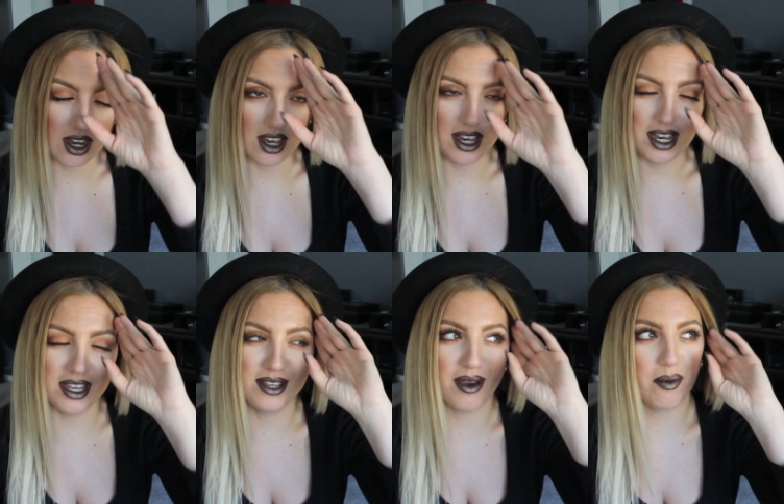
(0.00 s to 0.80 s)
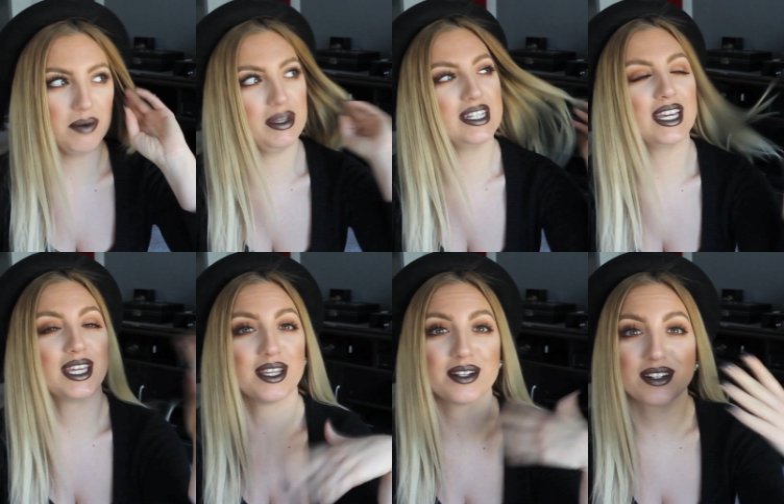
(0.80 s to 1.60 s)
Uh, I would be
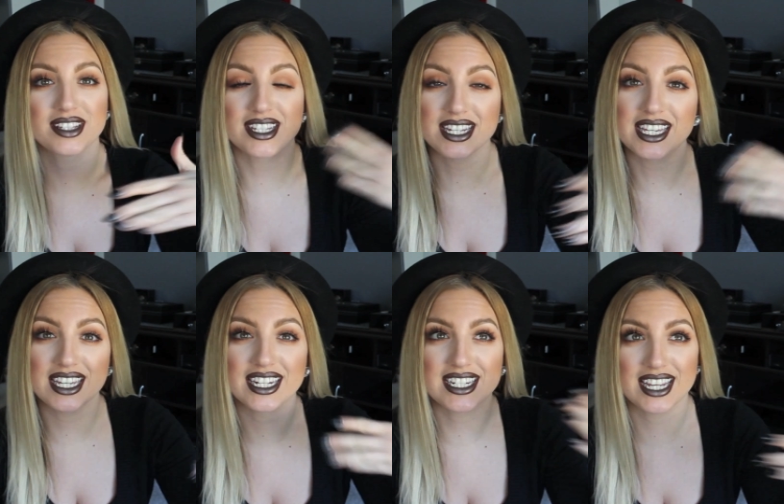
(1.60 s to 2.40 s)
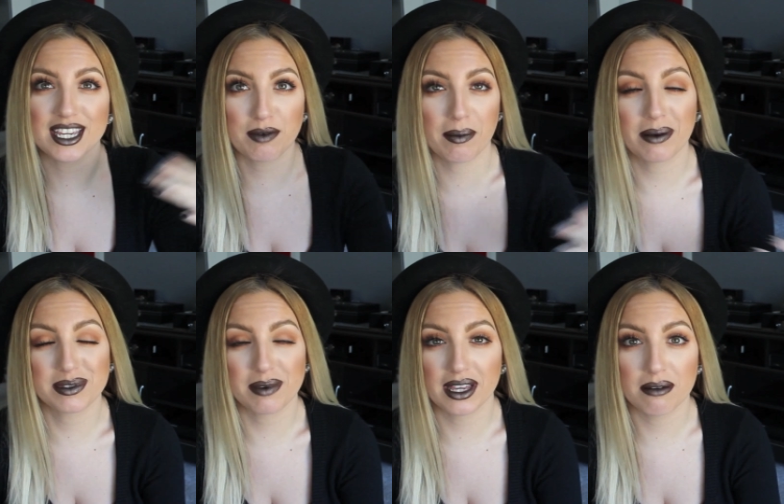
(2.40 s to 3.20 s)
taking, sneaking and taking my
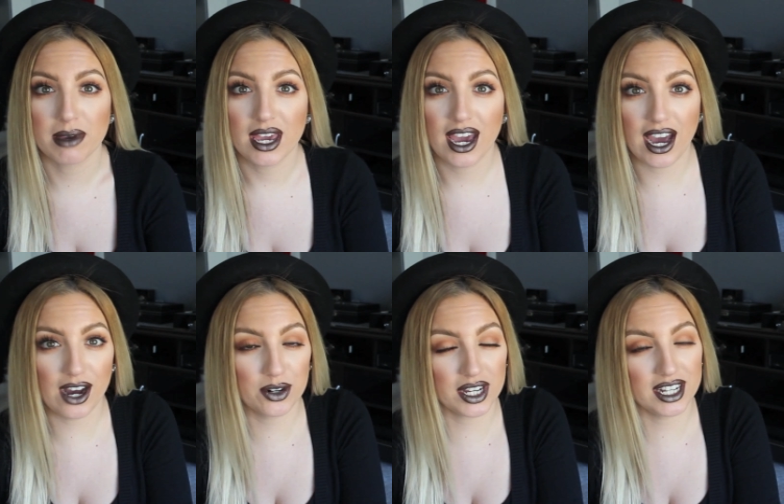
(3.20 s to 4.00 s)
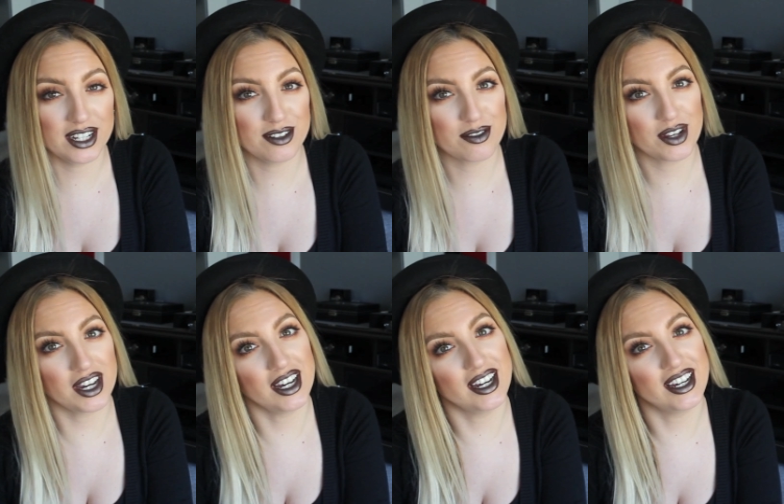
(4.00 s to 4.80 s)
mom's makeup out of
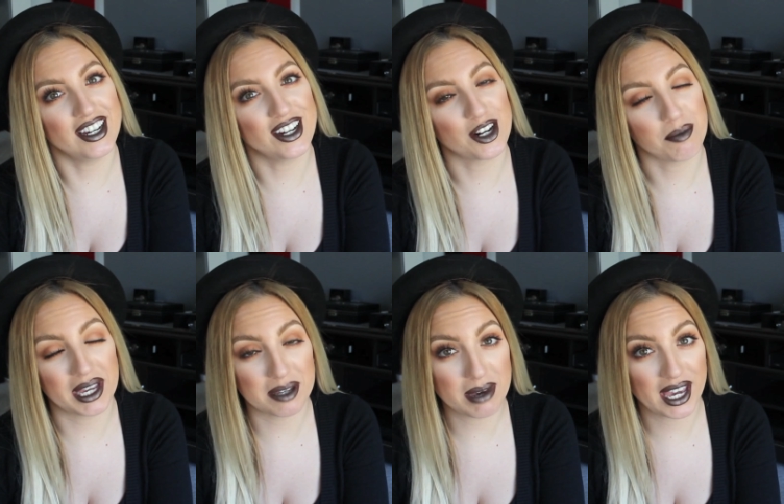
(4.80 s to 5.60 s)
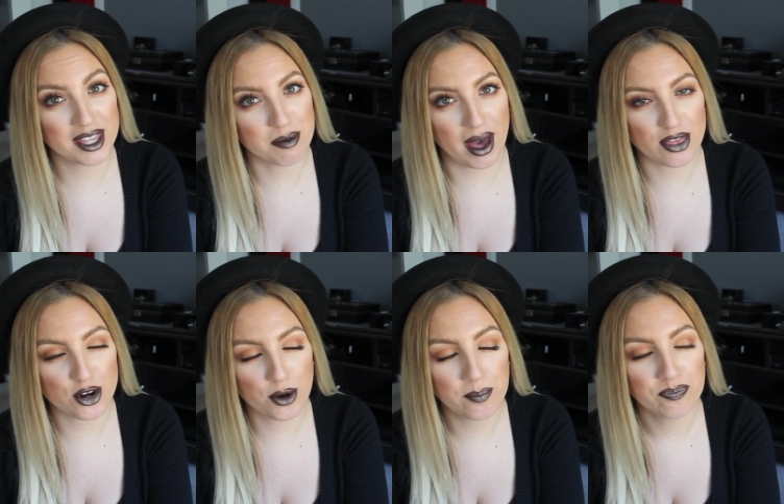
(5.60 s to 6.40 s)
uh, her makeup bag in the
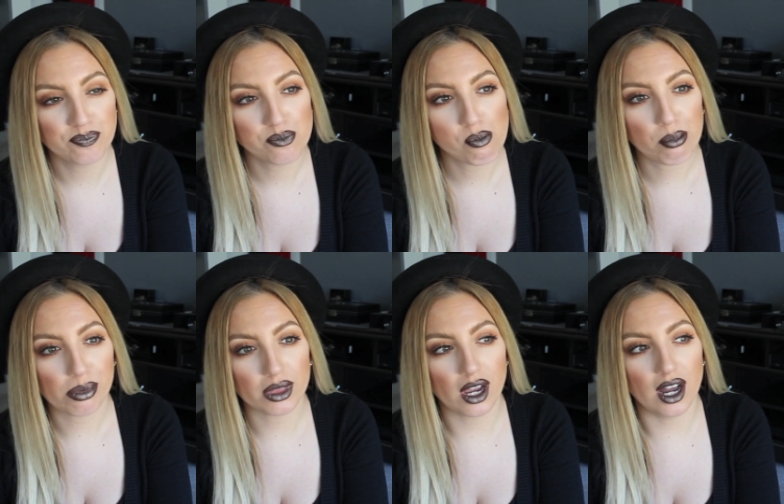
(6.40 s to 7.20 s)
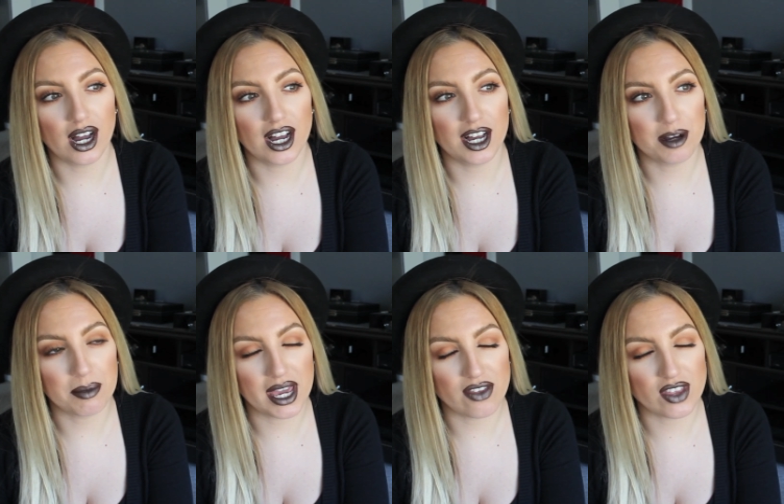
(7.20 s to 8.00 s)
bathroom.
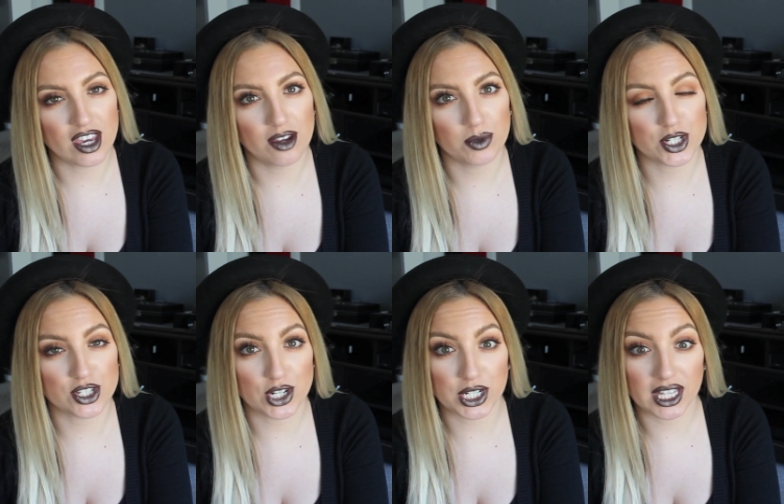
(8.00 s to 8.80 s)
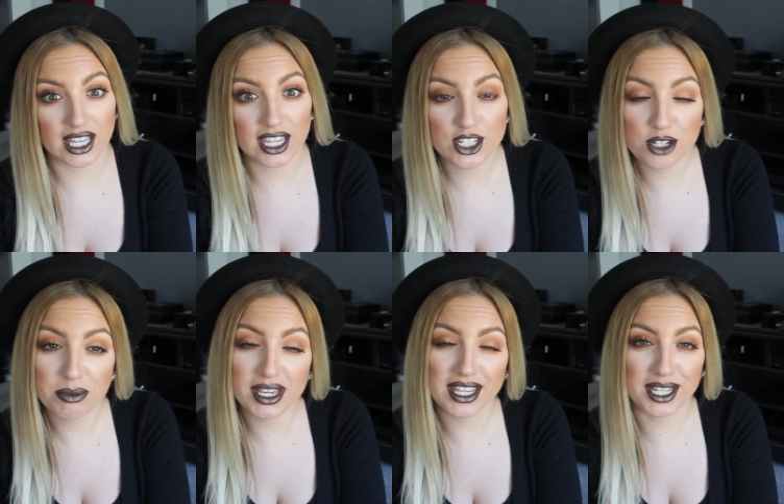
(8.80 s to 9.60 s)
Um, and then when she started like catching
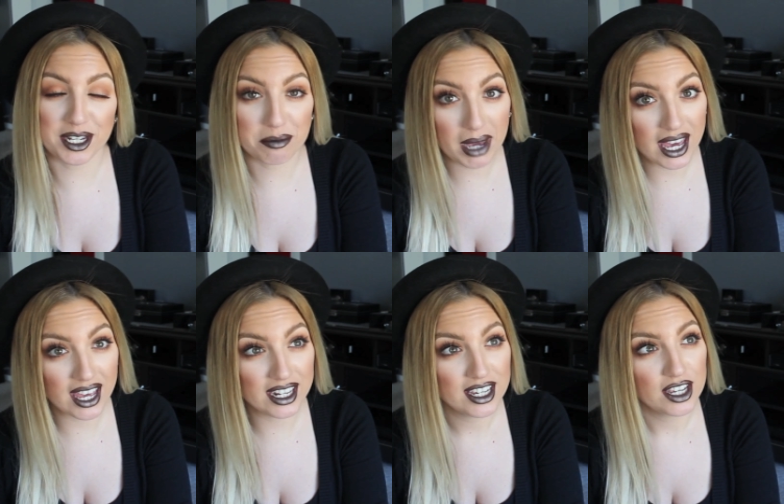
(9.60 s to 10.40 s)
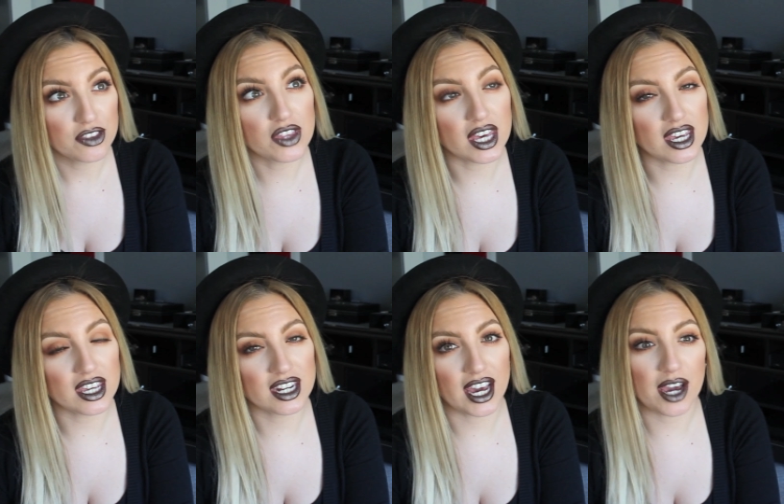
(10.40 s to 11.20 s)
me and getting mad,
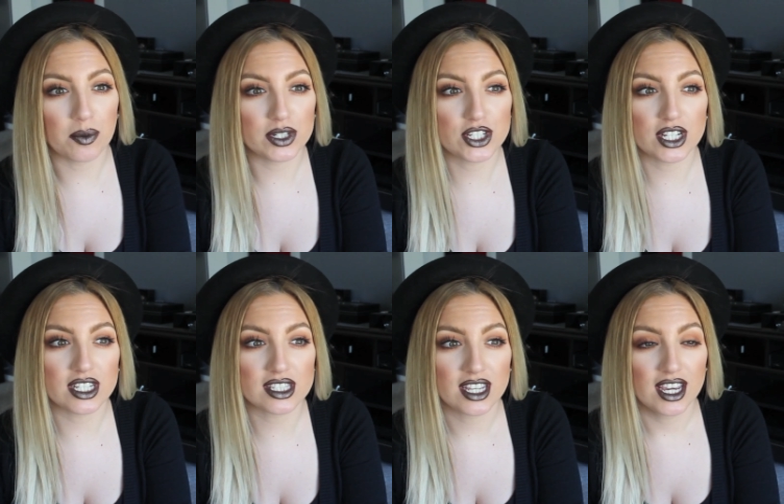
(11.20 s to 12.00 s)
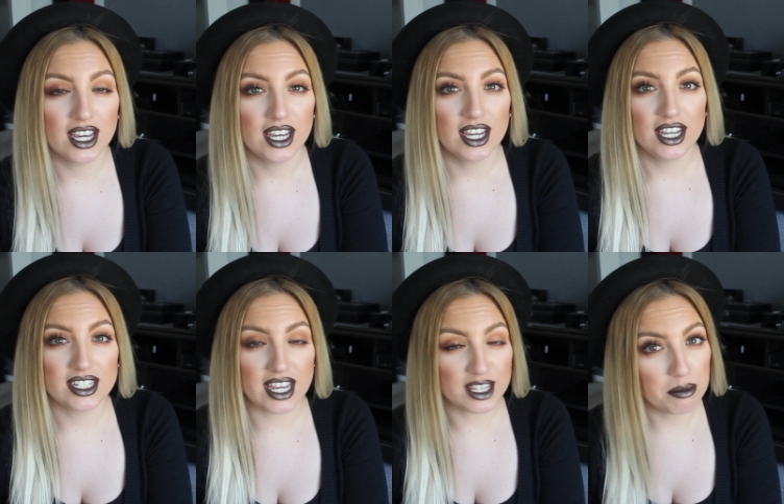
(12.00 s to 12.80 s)
then I would just
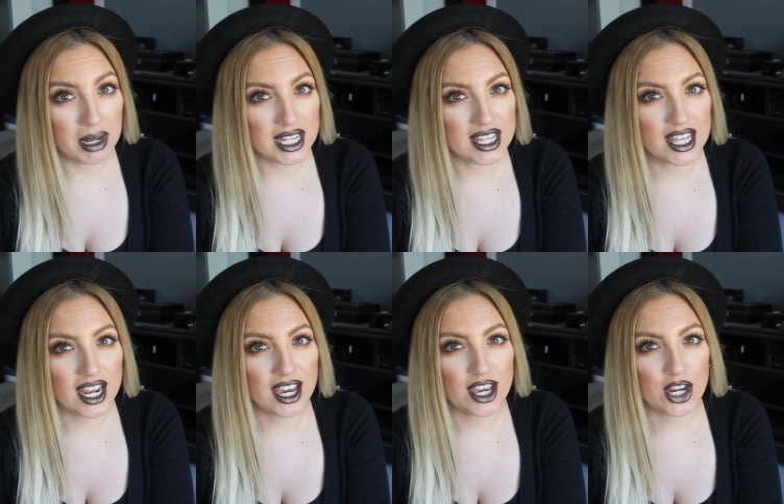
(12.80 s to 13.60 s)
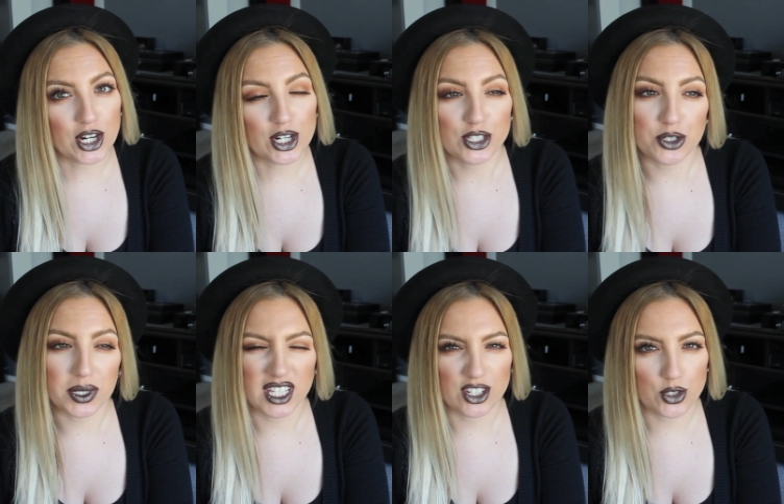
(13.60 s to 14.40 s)
take the money that I earned
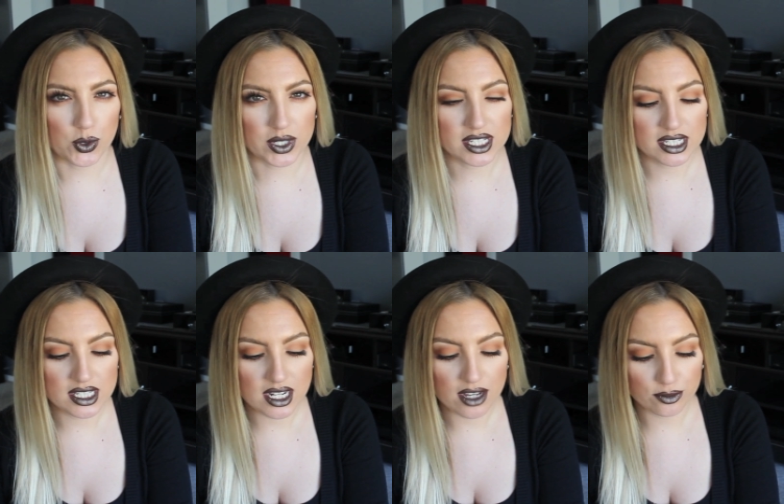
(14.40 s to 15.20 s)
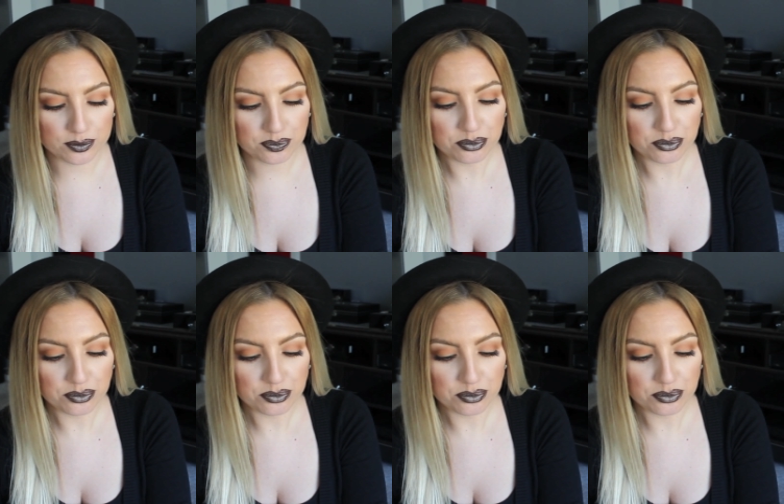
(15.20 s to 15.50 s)
doing like chores and stuff,